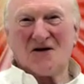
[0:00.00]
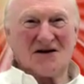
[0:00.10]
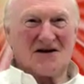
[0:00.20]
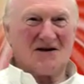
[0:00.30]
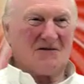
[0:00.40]

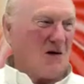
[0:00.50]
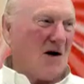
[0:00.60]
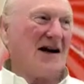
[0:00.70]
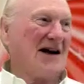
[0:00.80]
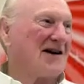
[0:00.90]
is
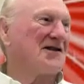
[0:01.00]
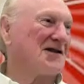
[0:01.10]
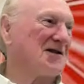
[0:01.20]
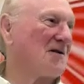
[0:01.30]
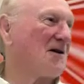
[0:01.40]
my
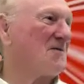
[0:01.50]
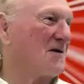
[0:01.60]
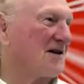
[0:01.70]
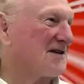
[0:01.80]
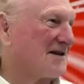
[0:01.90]
energy around
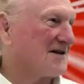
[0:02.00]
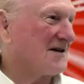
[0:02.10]
me, isn't it?